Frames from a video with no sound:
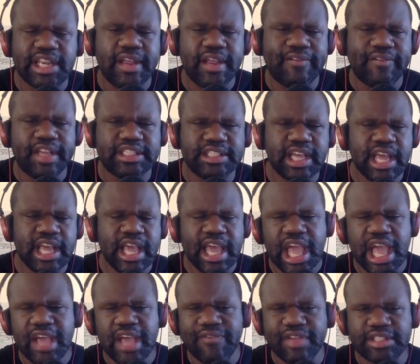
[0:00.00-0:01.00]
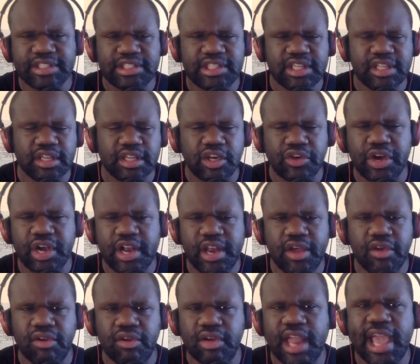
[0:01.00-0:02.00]
if it's if it's to the degree they
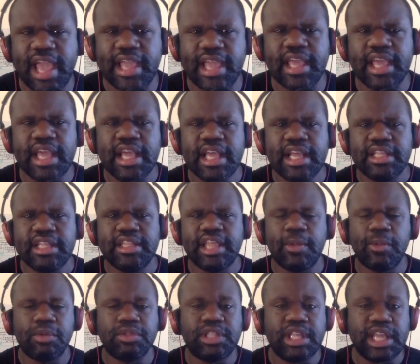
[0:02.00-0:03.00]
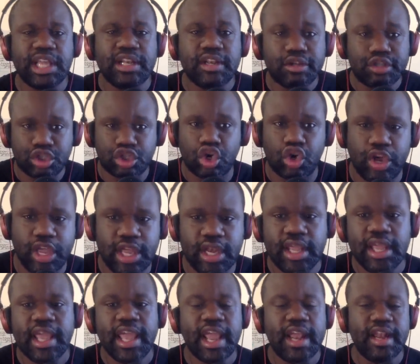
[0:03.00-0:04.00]
don't like, they will then destroy
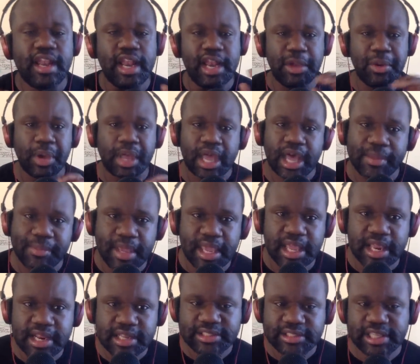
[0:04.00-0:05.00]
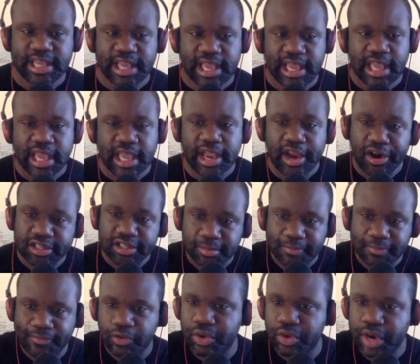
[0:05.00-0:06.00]
it, and then they'll come in and say, "Here's
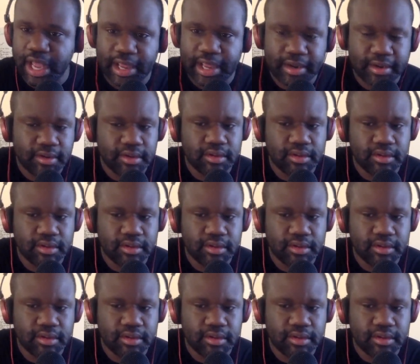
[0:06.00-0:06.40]
some foreign aid.